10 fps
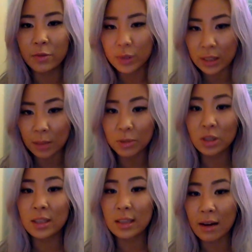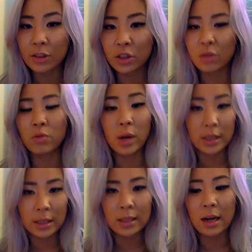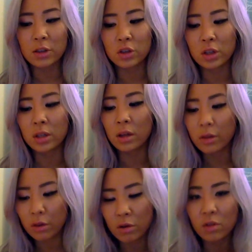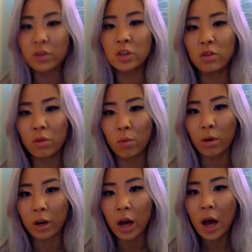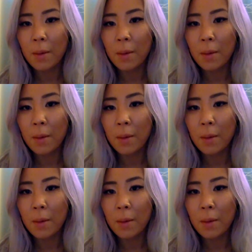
Reception is action. Rest is action. Let the universe do the work.